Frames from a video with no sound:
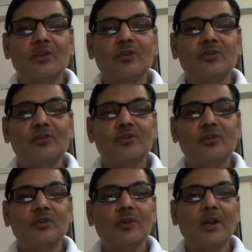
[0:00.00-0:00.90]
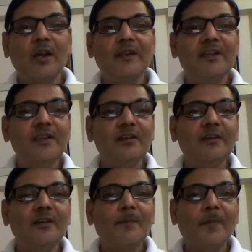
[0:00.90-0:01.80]
So, and
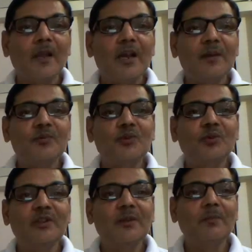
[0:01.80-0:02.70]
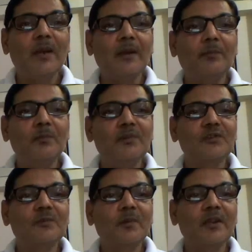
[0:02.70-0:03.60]
here I have shown the map,
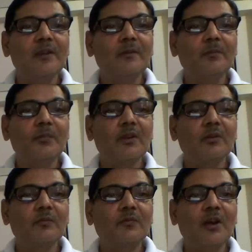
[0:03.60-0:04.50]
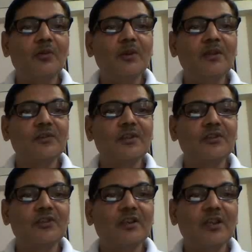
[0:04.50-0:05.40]
means by following
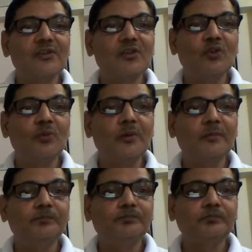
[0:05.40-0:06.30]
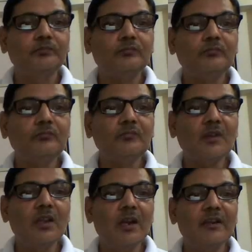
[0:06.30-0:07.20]
such crossing over
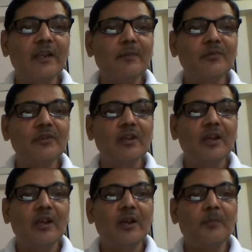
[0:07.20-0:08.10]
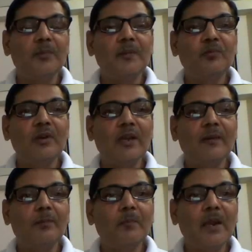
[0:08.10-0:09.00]
attempts, people
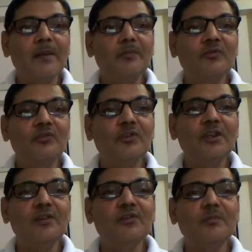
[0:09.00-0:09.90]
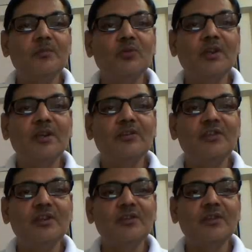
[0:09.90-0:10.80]
have mapped genes, mutant
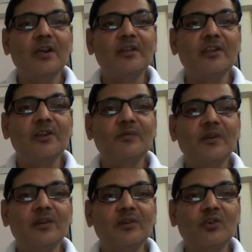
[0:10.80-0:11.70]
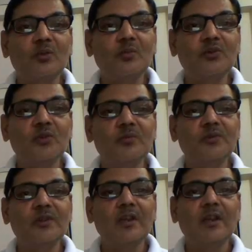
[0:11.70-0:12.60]
genes on the different
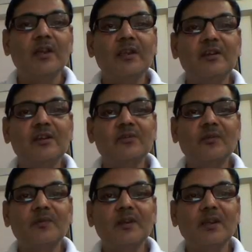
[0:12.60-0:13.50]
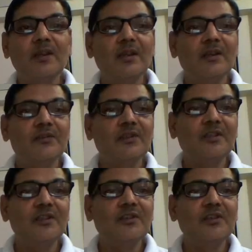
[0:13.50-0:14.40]
chromosomes in Drosophila. See,
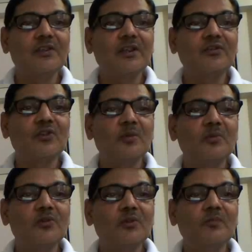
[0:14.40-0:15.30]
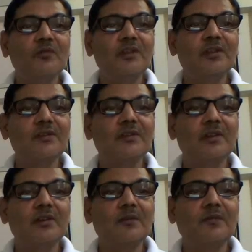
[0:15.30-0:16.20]
this is X chromosome, which is
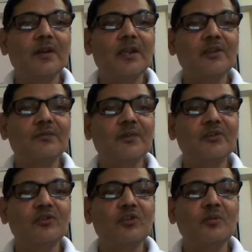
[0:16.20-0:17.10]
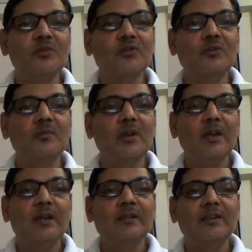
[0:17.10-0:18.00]
referred as first chromosome.
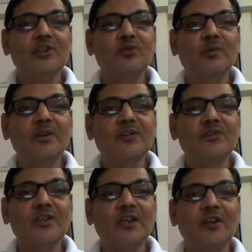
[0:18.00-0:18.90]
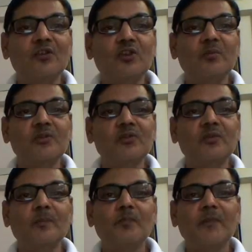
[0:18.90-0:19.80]
This one is second
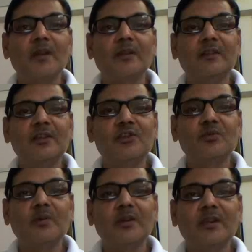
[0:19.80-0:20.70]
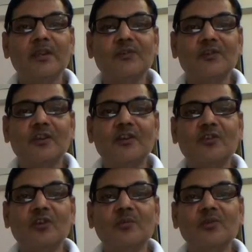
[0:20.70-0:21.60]
chromosome. This one is
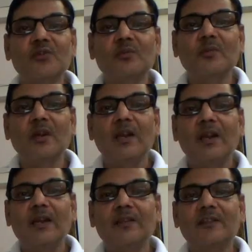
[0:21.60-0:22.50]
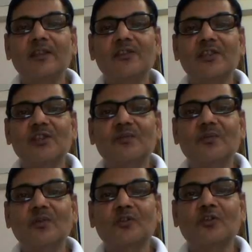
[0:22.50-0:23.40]
third chromosome. And this is
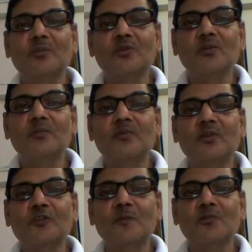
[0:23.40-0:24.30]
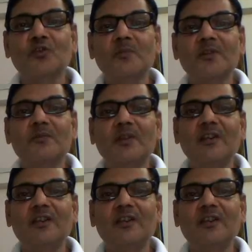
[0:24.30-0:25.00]
fourth chromosome. Fourth chromosome is very